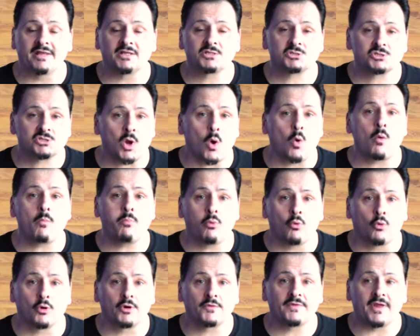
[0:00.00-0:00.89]
it's so
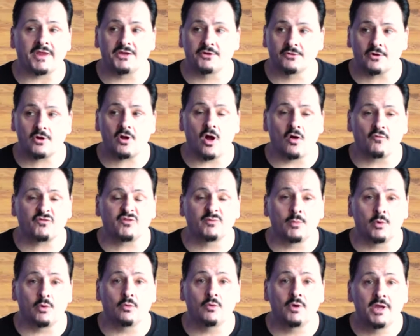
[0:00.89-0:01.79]
important that you're
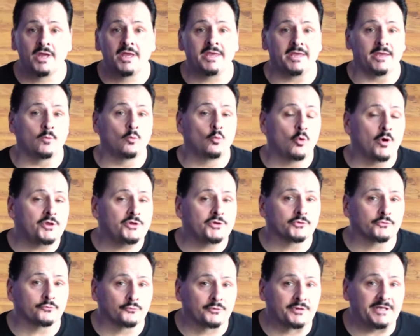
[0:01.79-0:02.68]
comfortable in what
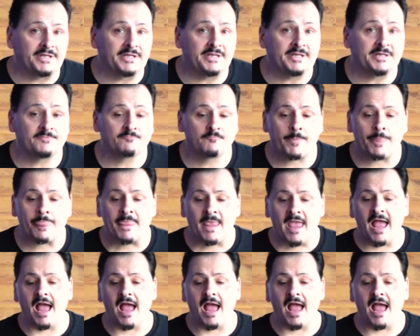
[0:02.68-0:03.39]
you're reading,